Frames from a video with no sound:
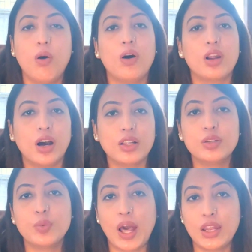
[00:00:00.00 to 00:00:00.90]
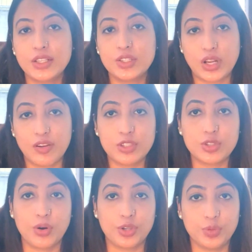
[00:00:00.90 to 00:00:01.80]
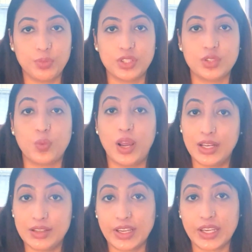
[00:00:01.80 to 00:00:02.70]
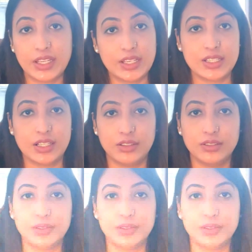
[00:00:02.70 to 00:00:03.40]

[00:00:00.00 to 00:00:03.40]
or other valid travel documents while living in India.